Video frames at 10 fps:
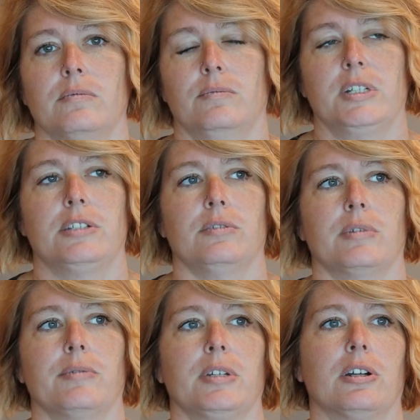we do
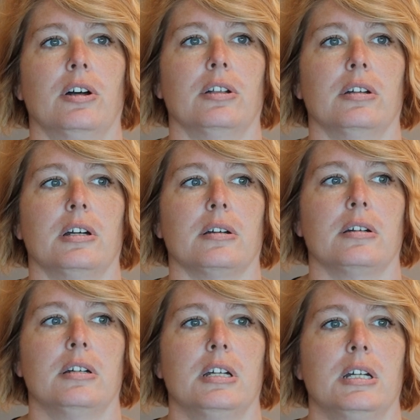what we call
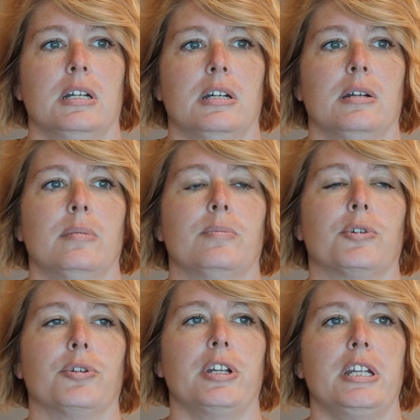a
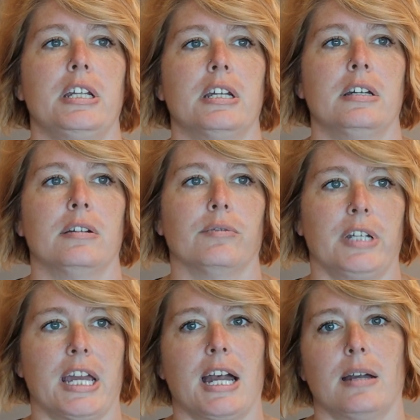
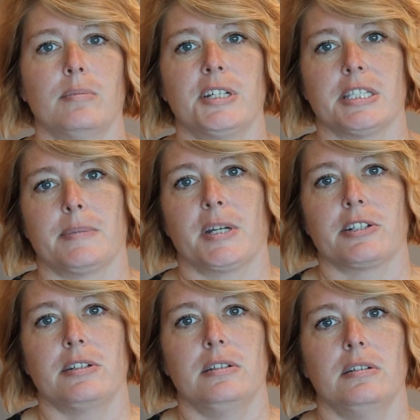pre-rehab
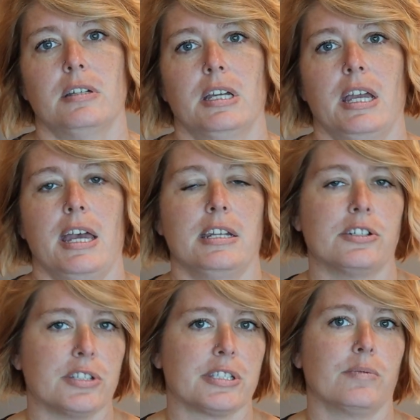inspection. And
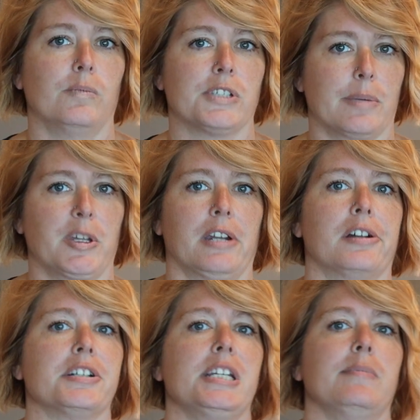it's just somebody on
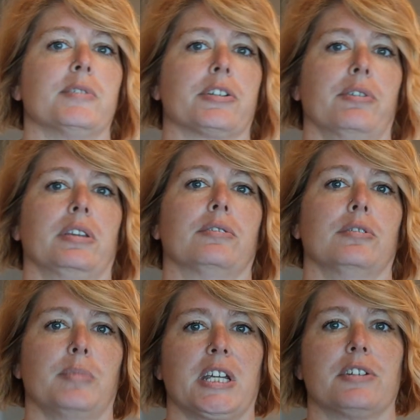our team is going
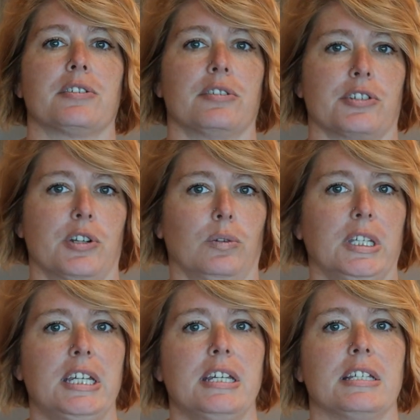through, making sure there's no
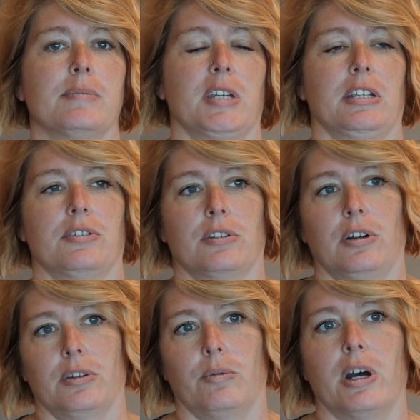leaks, making sure
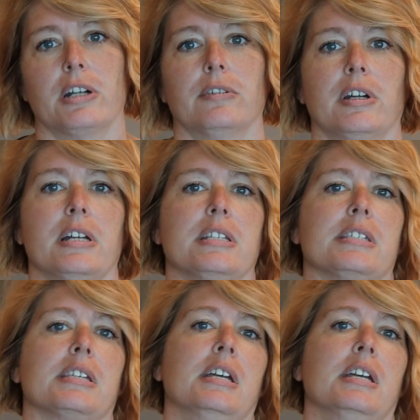all the water runs,